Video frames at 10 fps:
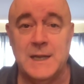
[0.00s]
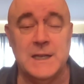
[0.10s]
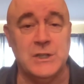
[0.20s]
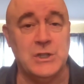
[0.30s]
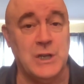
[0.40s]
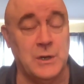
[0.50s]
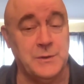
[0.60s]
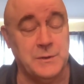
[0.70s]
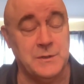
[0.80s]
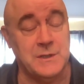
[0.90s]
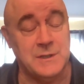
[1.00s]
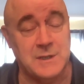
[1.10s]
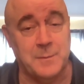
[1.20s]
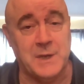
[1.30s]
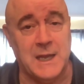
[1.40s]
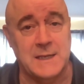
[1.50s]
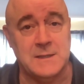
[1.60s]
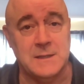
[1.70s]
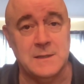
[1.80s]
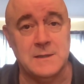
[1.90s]
in shelters in some
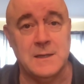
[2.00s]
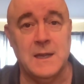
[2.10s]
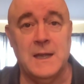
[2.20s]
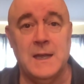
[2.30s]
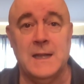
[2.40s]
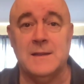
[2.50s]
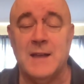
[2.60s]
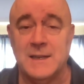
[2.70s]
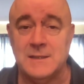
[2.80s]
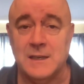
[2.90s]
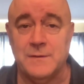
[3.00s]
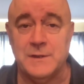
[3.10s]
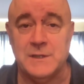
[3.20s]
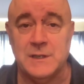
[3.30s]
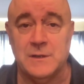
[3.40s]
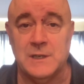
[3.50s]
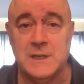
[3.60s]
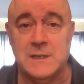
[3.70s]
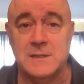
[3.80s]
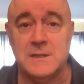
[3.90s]
cases, in testing
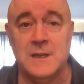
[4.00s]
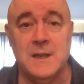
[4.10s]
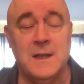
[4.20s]
facilities,